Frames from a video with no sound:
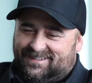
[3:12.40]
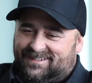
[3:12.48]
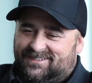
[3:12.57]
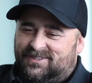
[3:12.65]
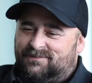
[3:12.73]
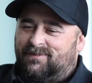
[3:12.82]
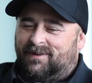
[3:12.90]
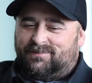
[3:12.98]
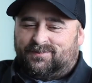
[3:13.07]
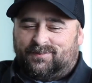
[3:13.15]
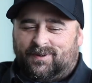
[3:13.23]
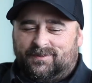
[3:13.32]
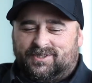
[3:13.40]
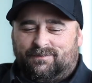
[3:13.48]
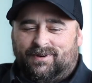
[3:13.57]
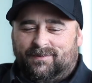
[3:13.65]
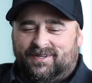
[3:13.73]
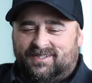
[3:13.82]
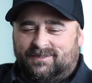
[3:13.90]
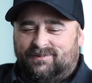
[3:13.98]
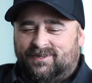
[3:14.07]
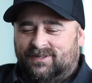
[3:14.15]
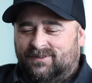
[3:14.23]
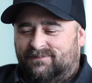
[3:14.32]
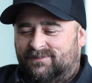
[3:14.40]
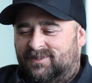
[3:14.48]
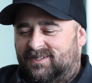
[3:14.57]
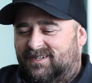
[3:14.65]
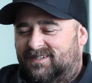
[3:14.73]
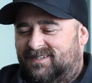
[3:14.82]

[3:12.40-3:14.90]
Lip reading: She probably has a pretty good fleet.